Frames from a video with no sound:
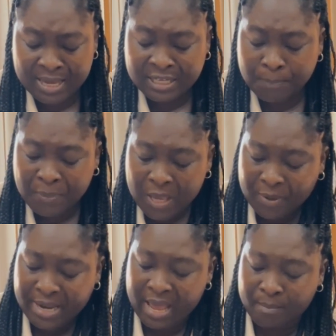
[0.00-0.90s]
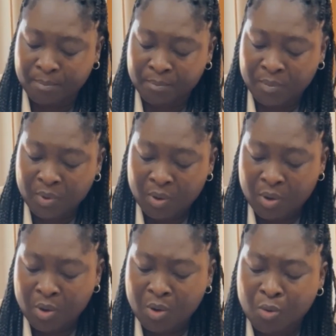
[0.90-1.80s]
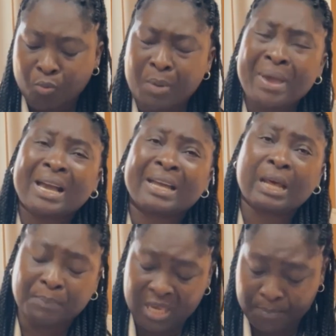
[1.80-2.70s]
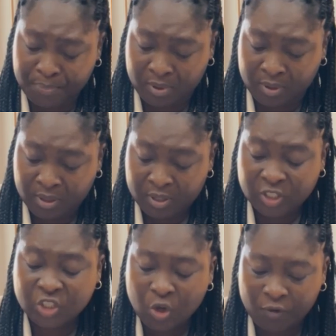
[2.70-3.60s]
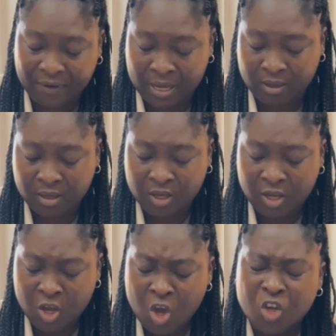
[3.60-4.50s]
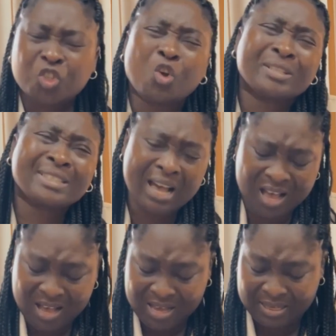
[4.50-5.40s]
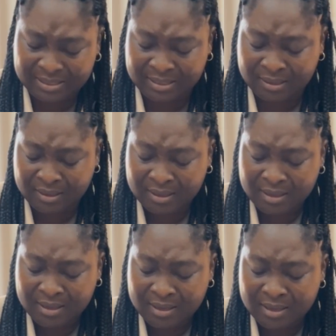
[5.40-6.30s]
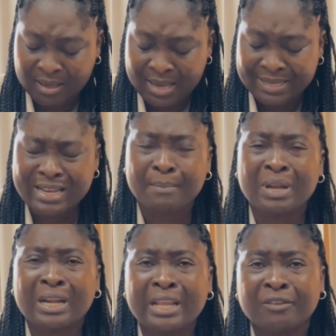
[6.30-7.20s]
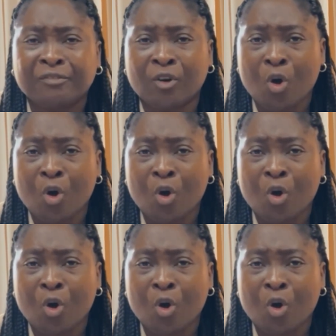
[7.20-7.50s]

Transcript: The people them will make other people suffer just cause them live.